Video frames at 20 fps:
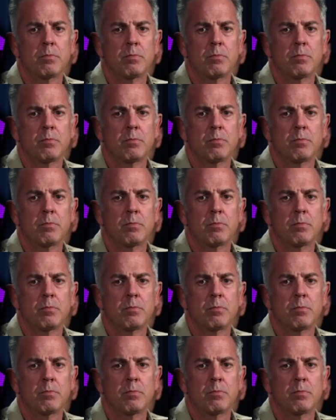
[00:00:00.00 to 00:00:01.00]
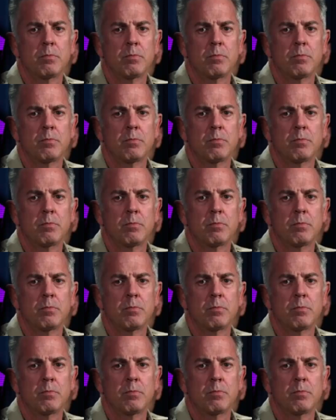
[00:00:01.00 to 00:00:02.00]

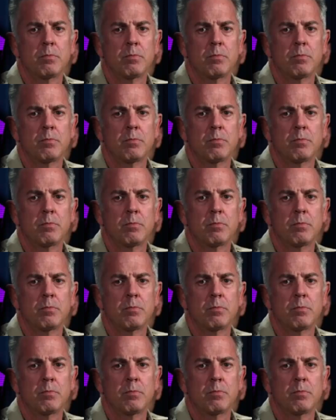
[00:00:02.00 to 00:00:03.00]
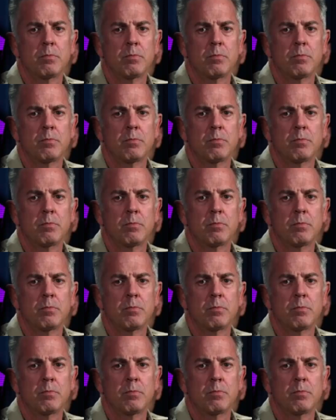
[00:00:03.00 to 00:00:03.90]
This is a still picture; no speech is visible.